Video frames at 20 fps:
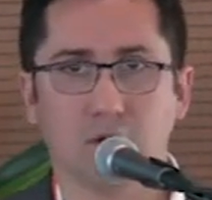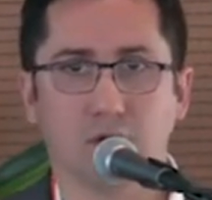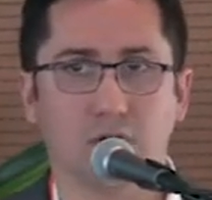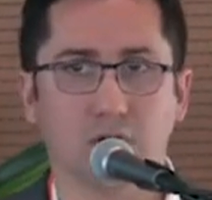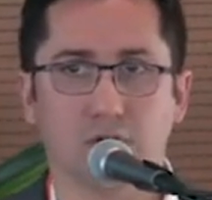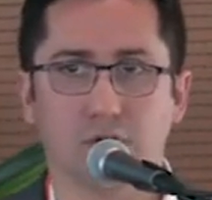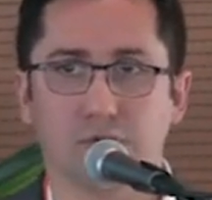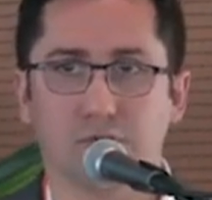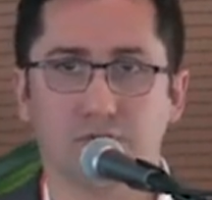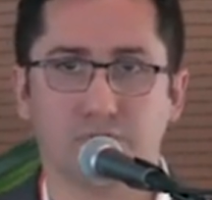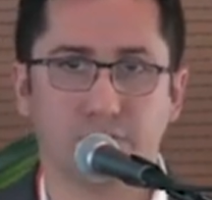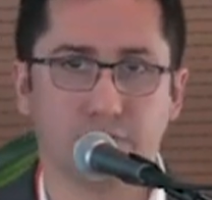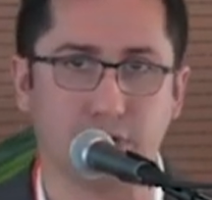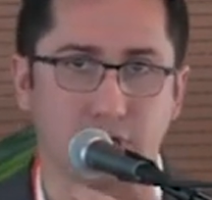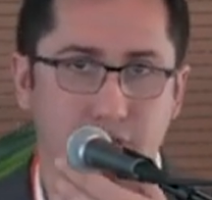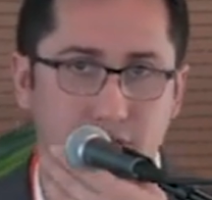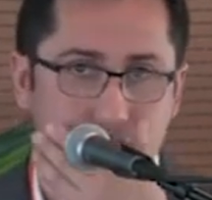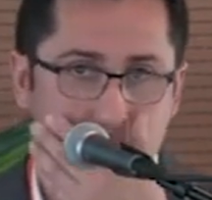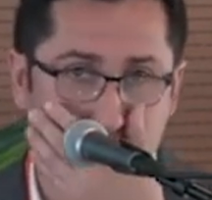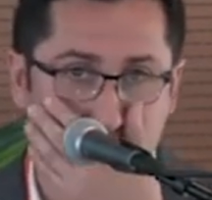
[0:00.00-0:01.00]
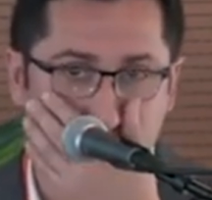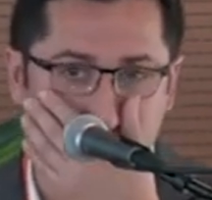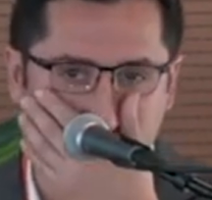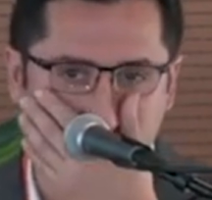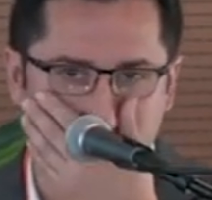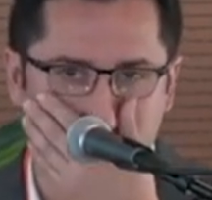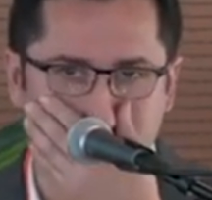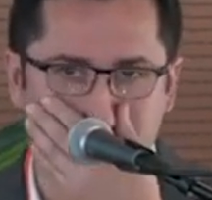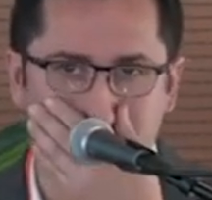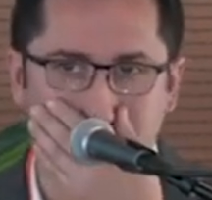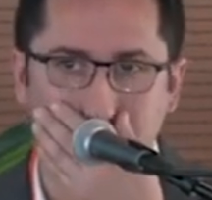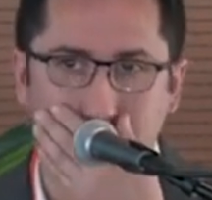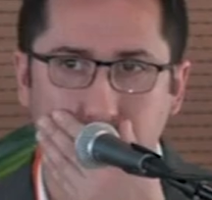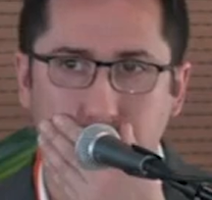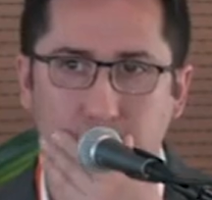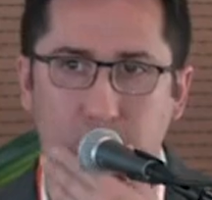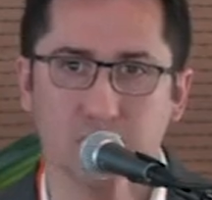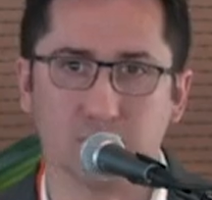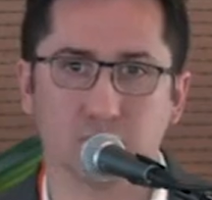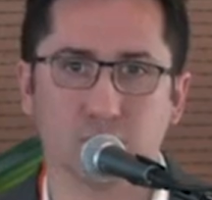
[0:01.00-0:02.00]
other funds and
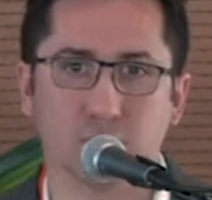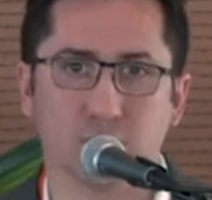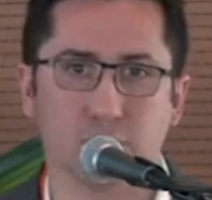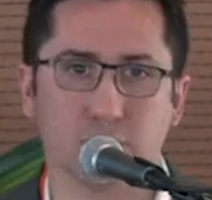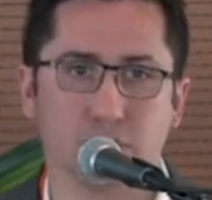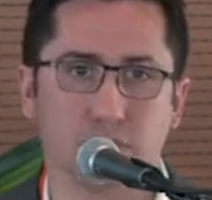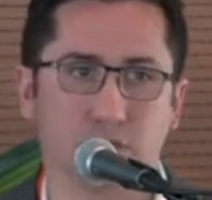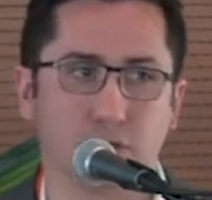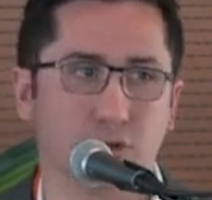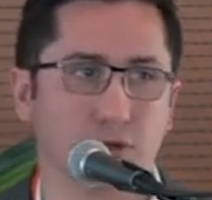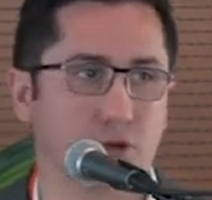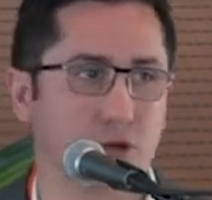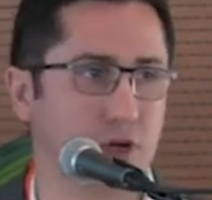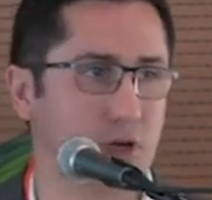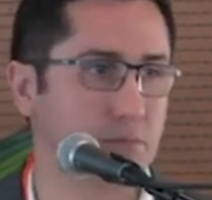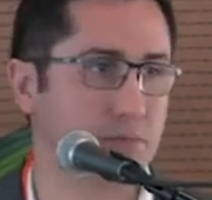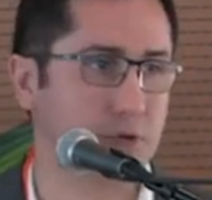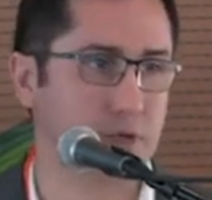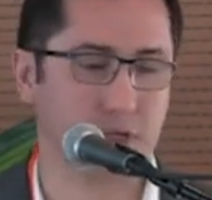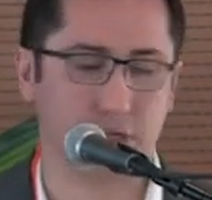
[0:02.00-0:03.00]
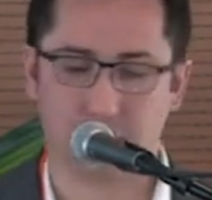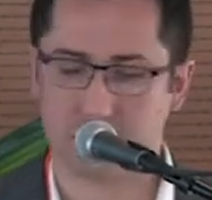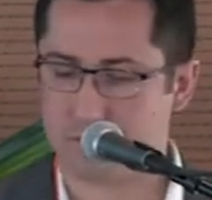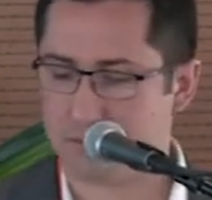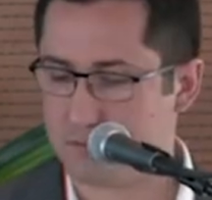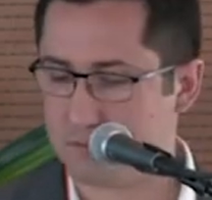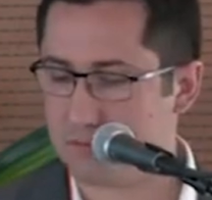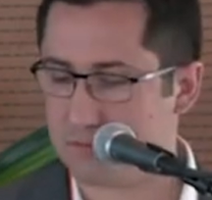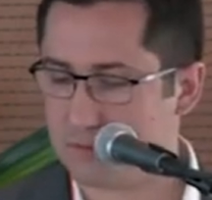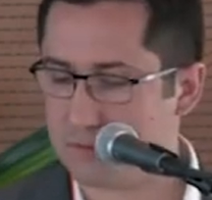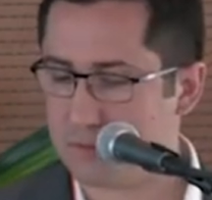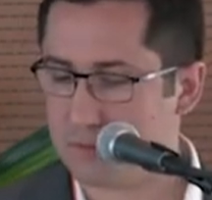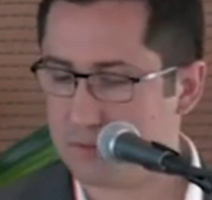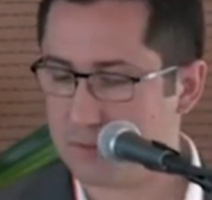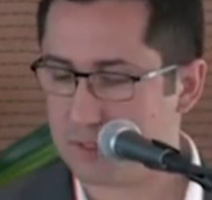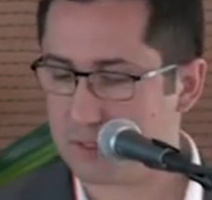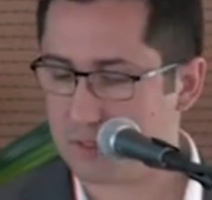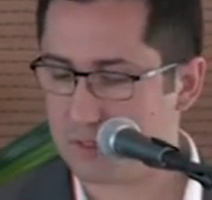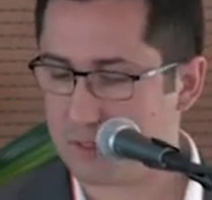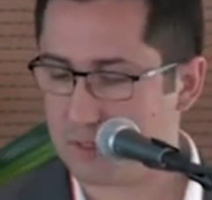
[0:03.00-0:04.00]
relation with companies,
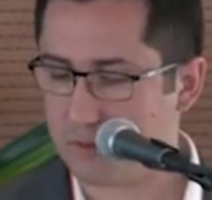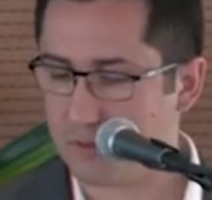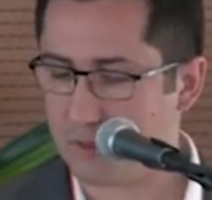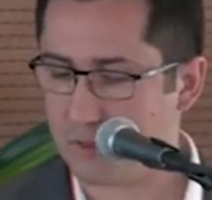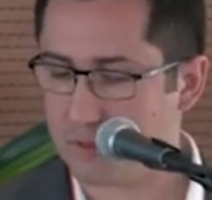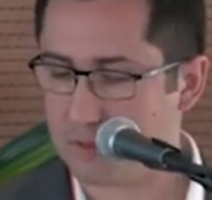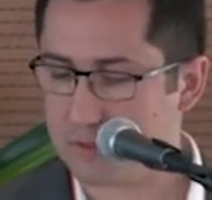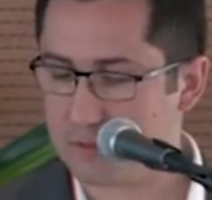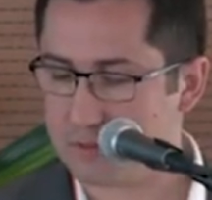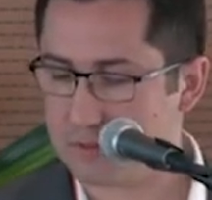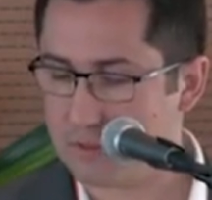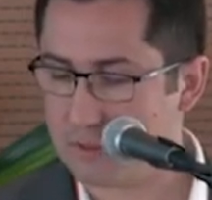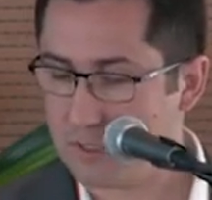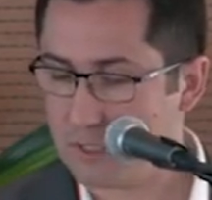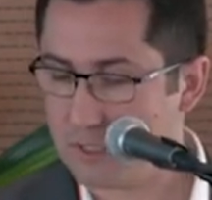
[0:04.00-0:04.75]
that kind of things.